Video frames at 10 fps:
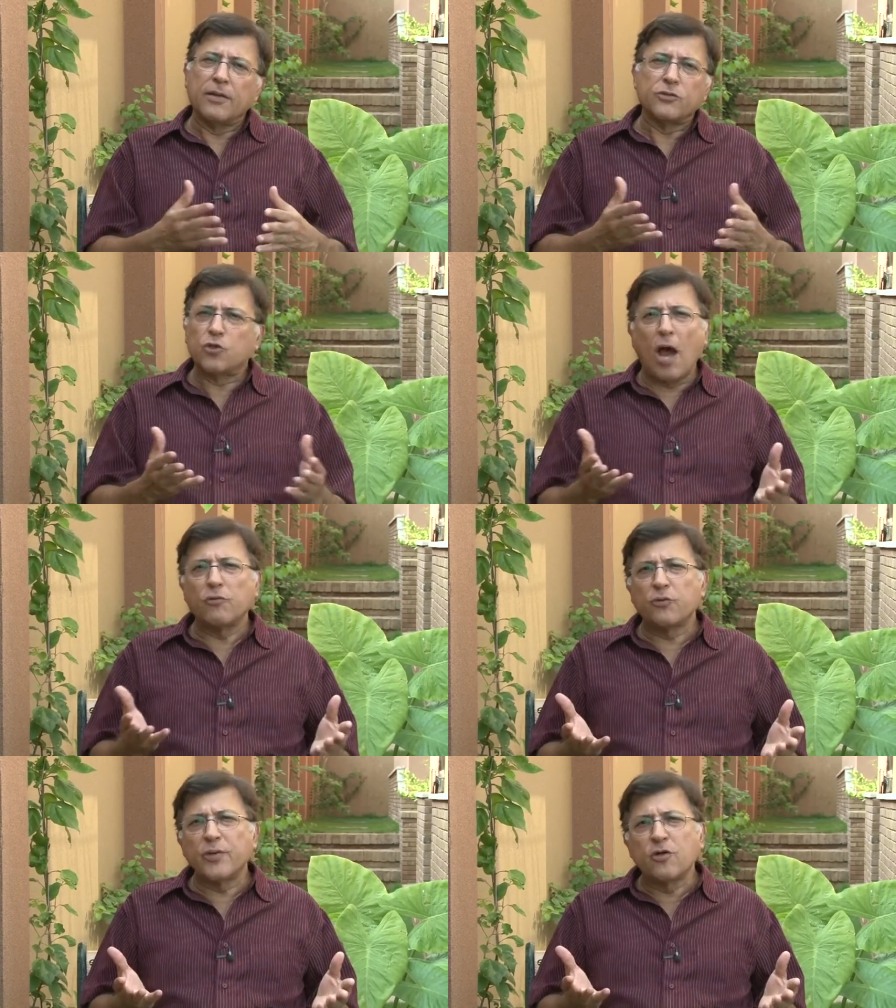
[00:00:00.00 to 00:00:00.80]
So
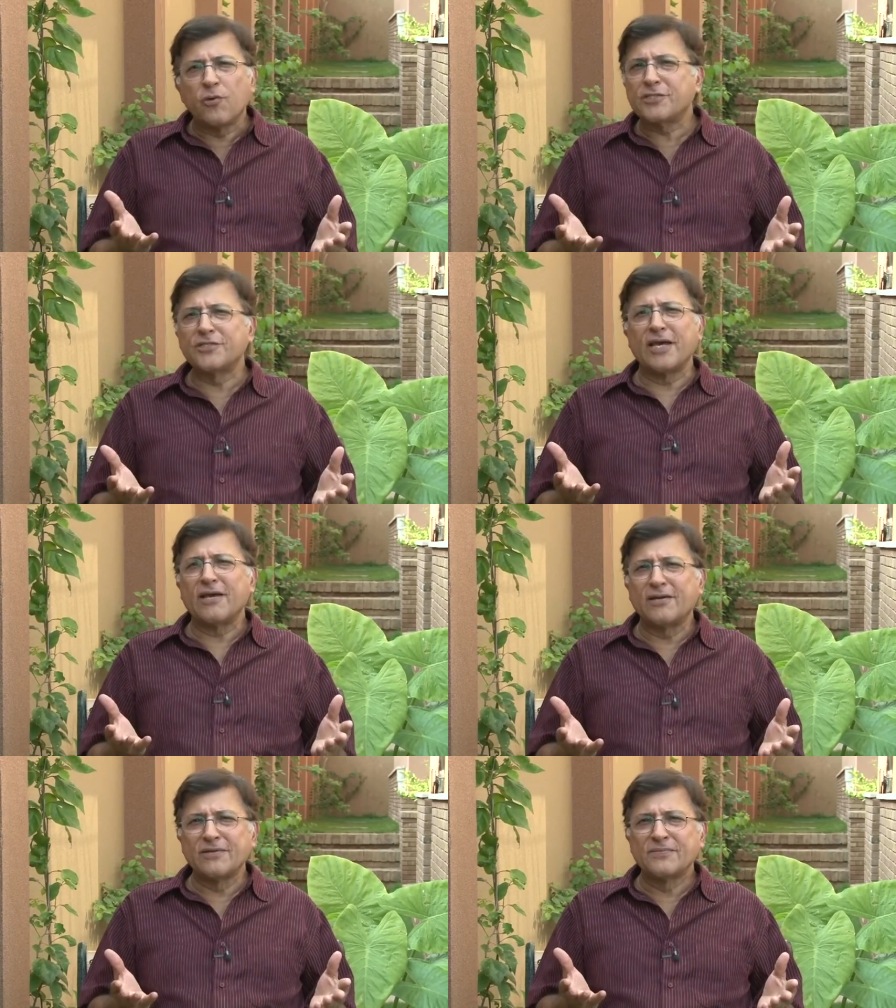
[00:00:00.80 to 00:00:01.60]
how do we know it's
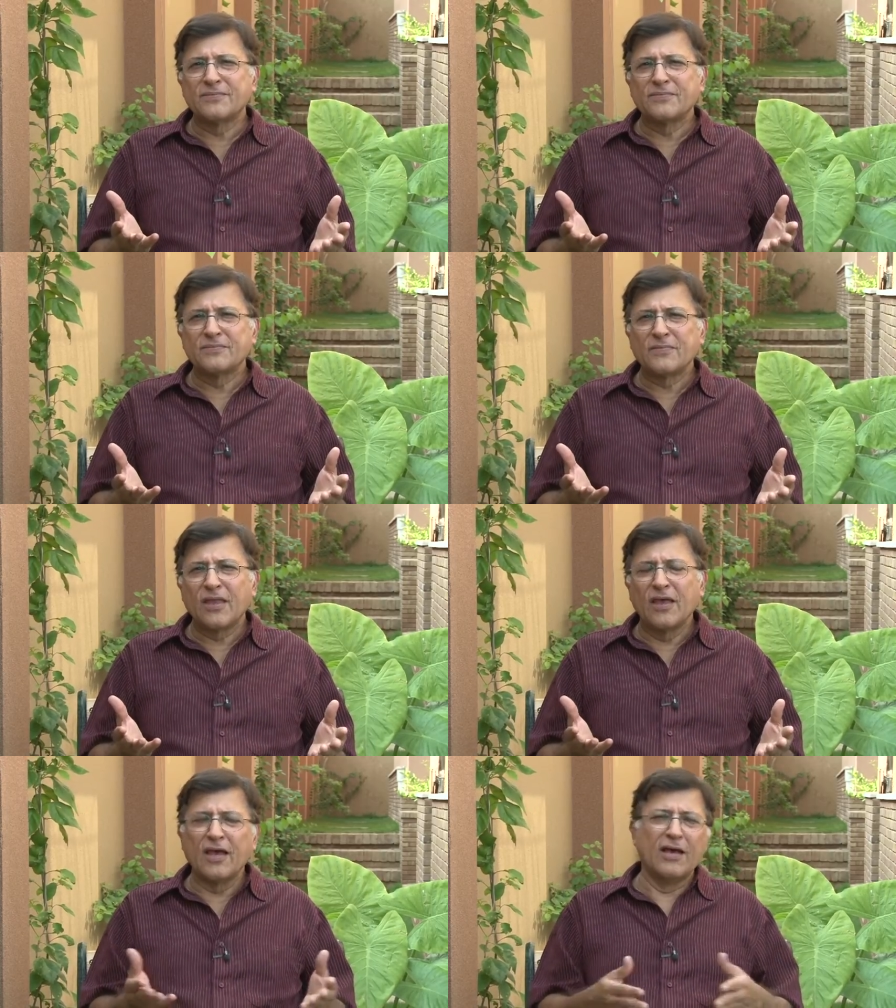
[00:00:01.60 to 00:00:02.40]
there?
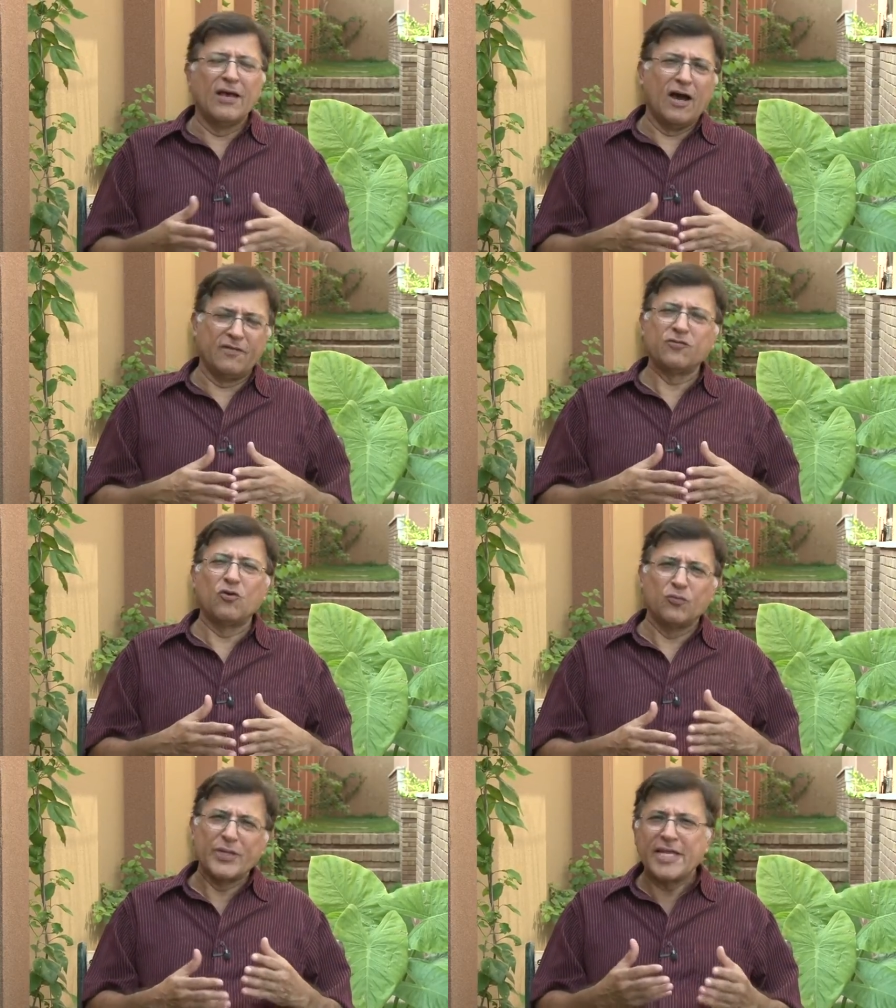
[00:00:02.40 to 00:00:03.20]
After
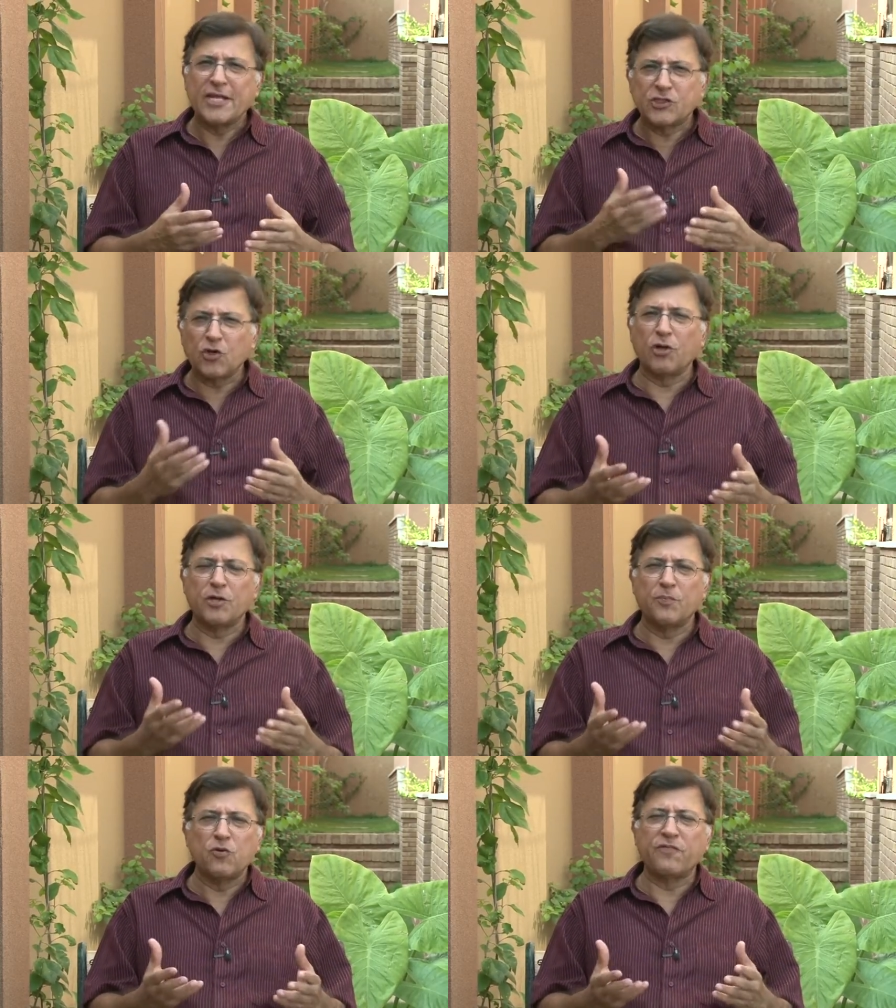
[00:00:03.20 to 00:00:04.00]
all, we need
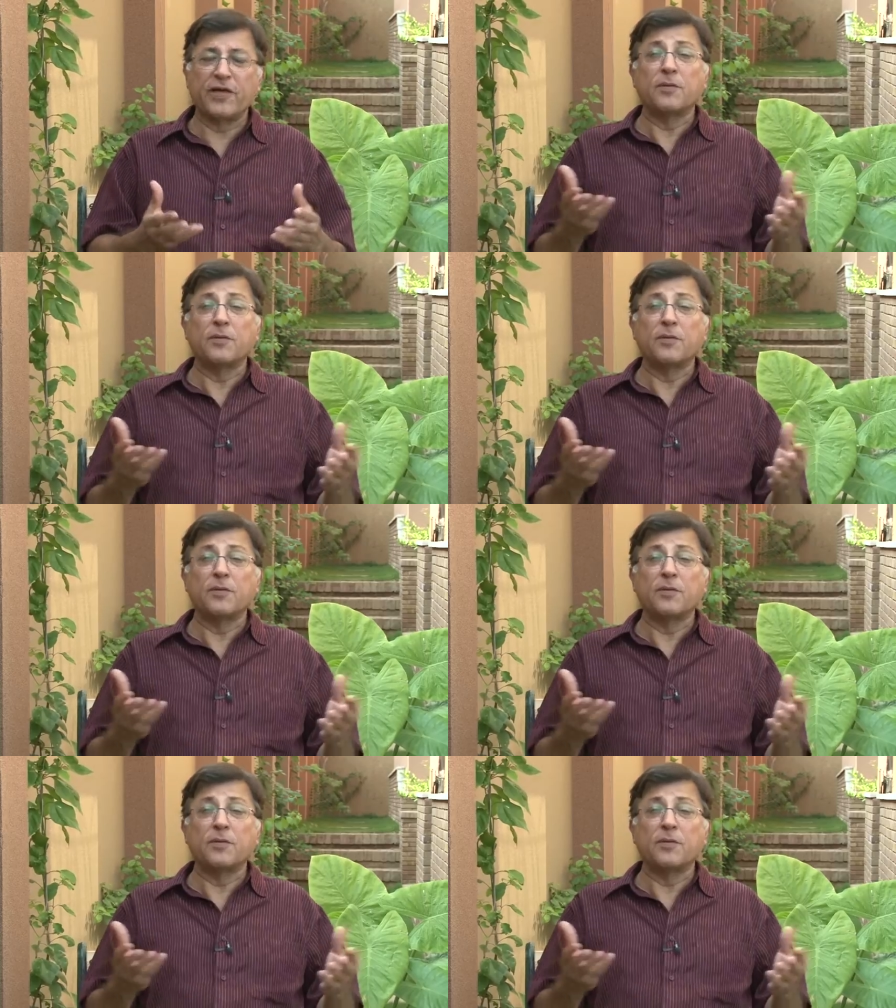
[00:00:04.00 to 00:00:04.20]
solid proof.